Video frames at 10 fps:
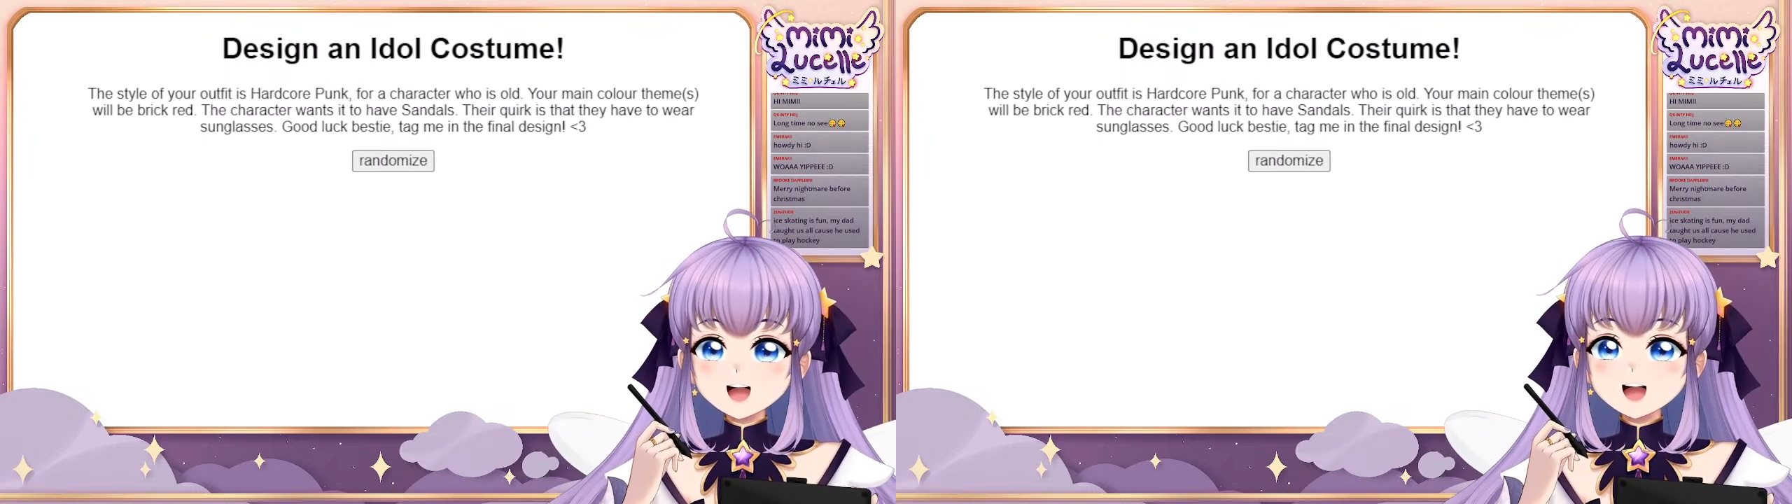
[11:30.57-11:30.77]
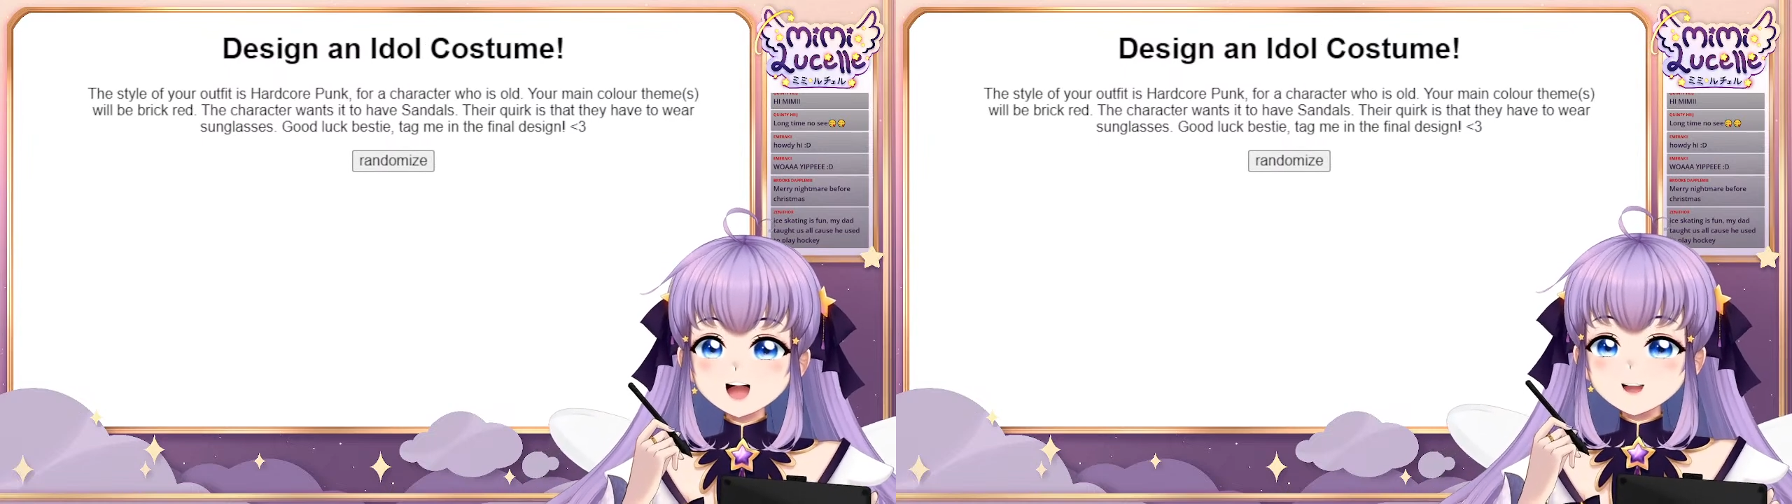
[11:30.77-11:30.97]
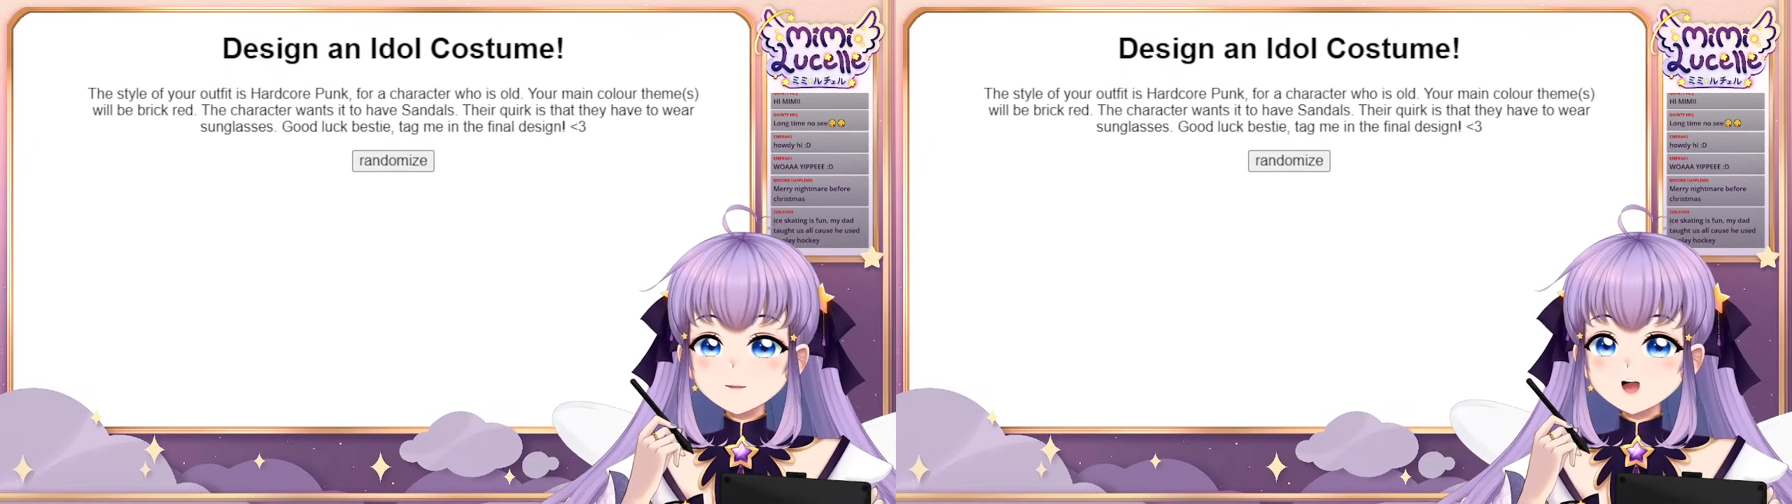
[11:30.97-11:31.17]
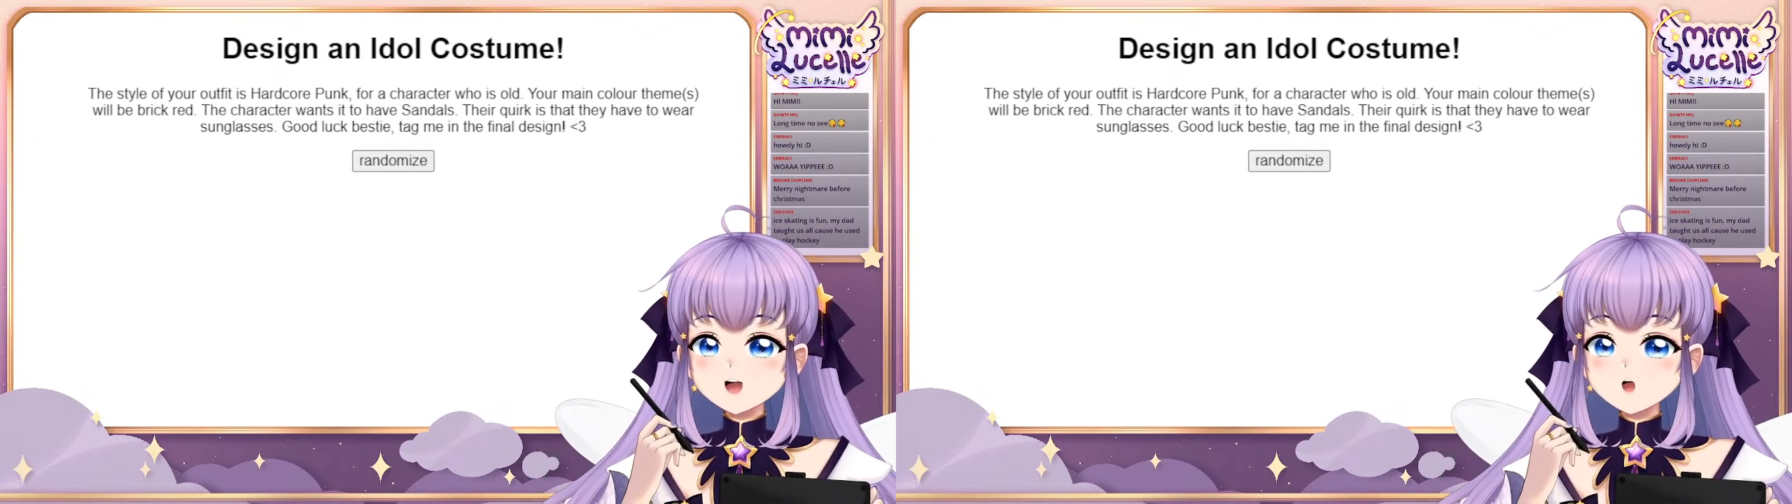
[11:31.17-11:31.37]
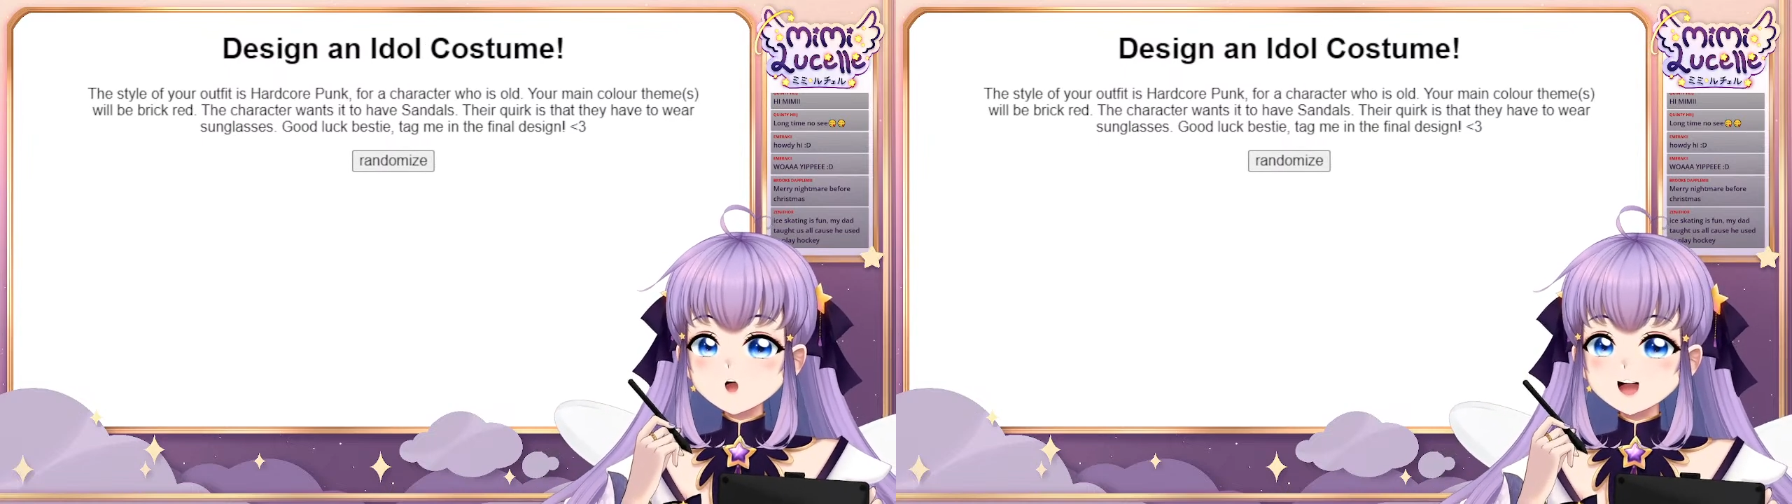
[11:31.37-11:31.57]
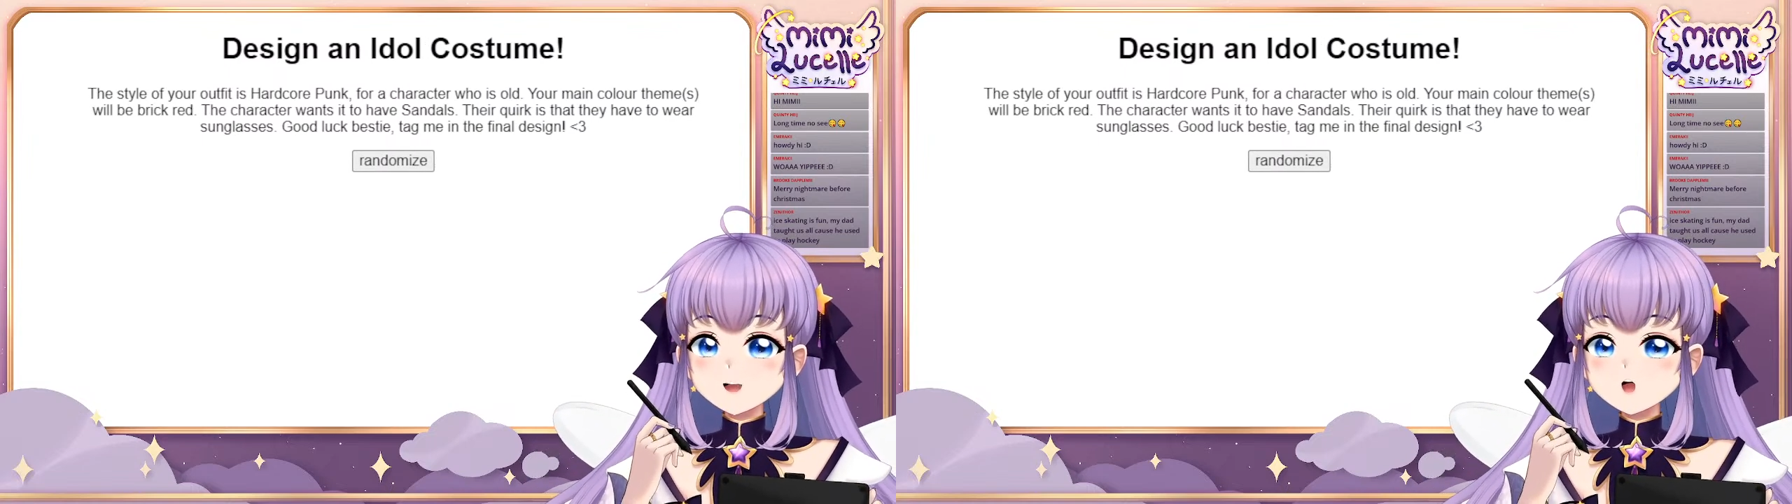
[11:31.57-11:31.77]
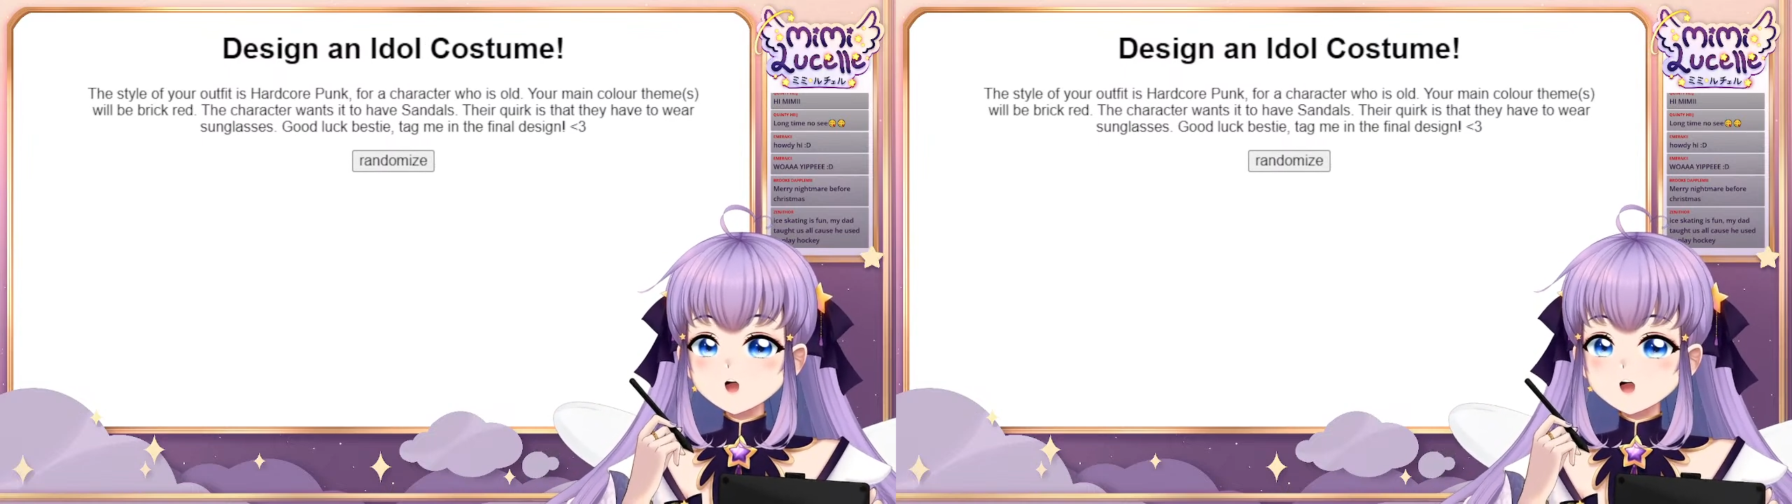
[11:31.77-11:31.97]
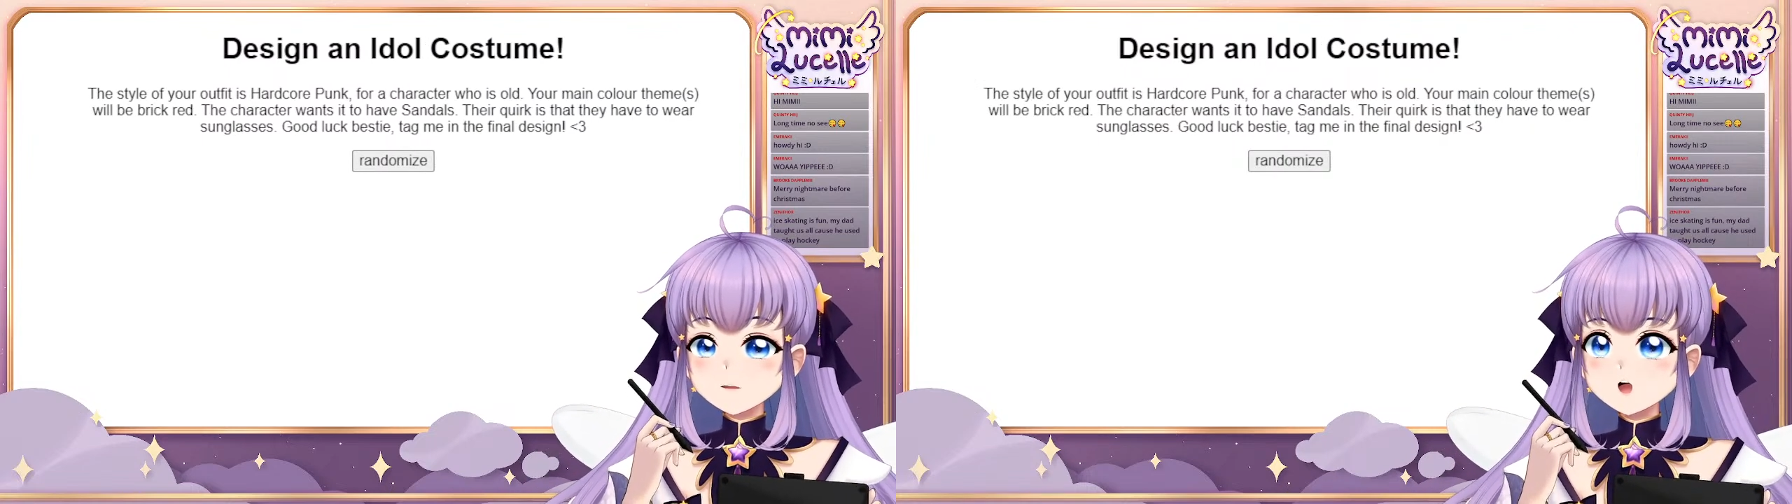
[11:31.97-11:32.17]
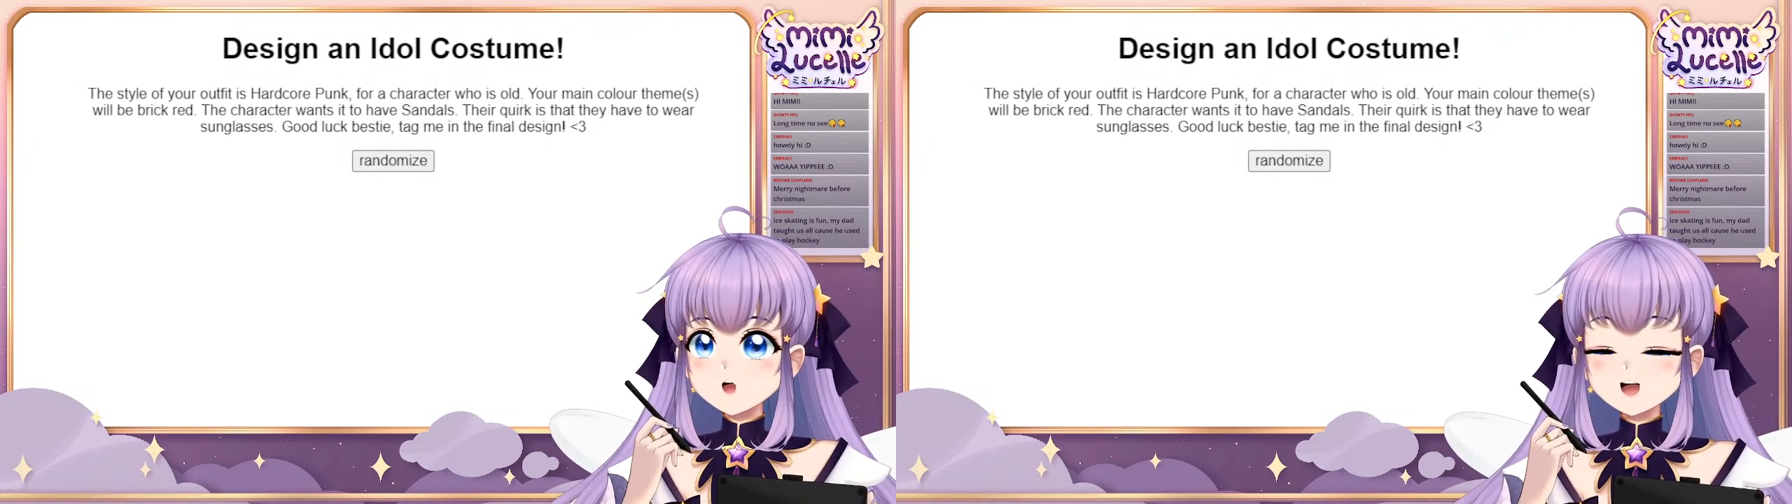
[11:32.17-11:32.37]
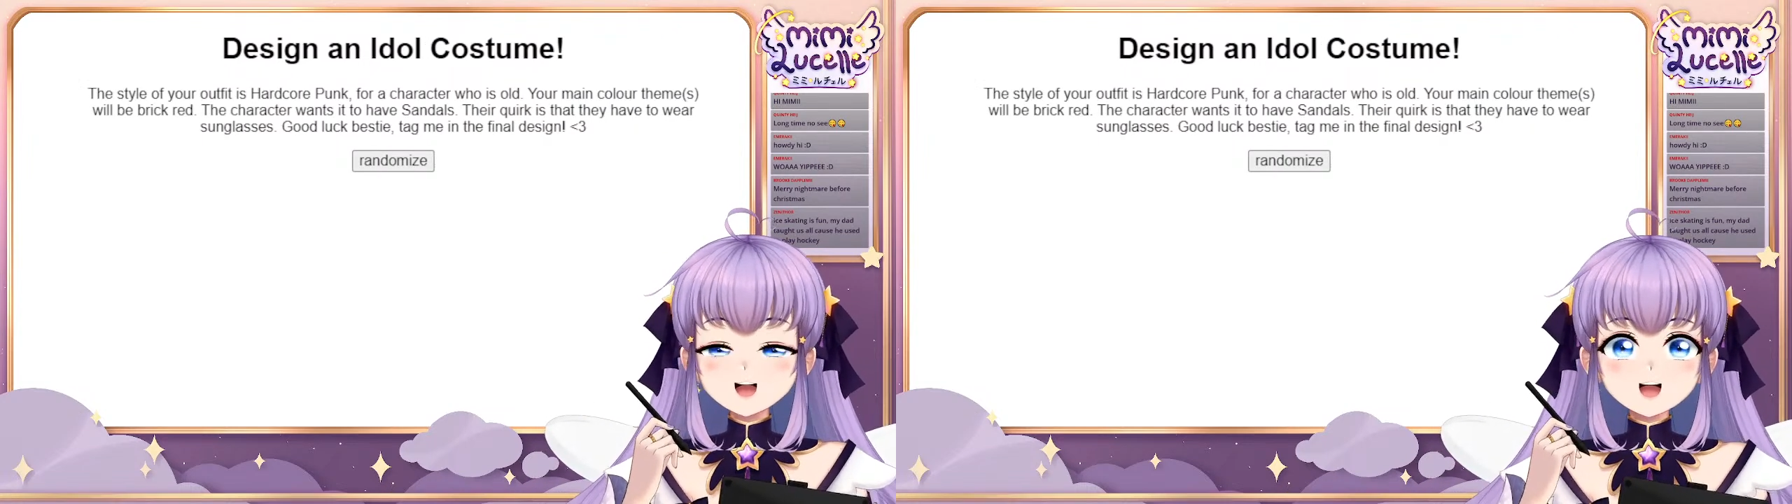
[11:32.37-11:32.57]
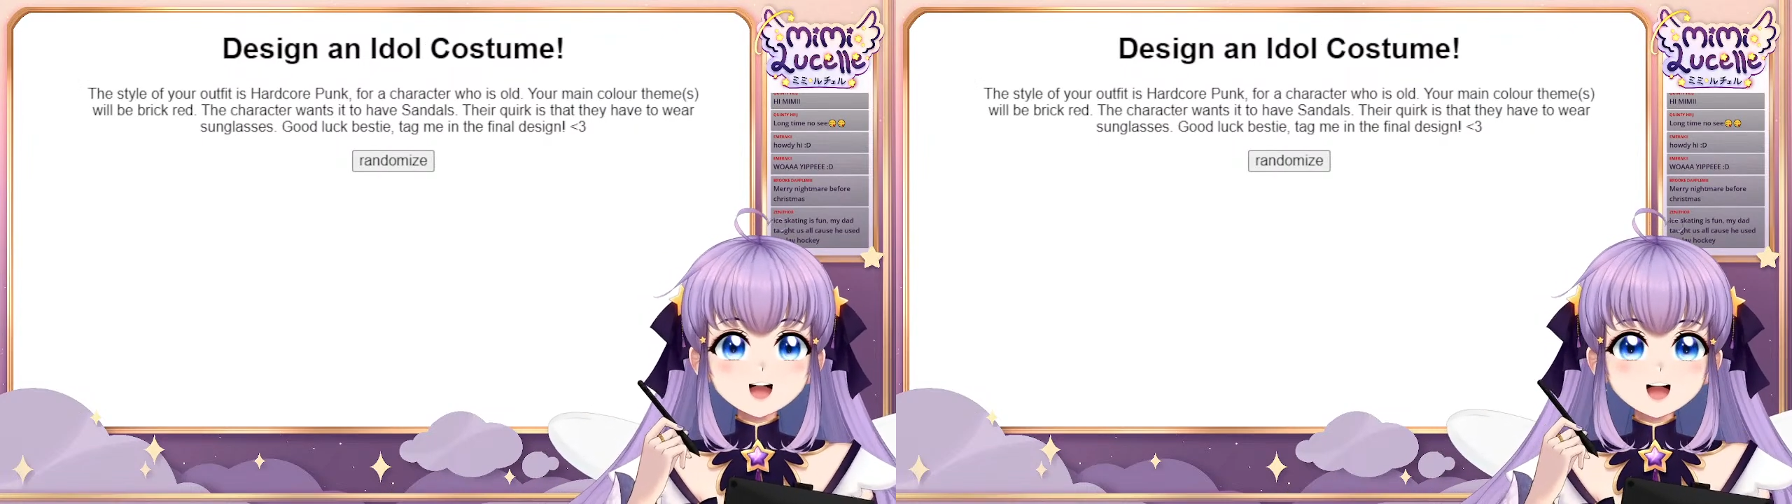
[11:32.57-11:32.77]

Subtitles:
Emiraki's random generator.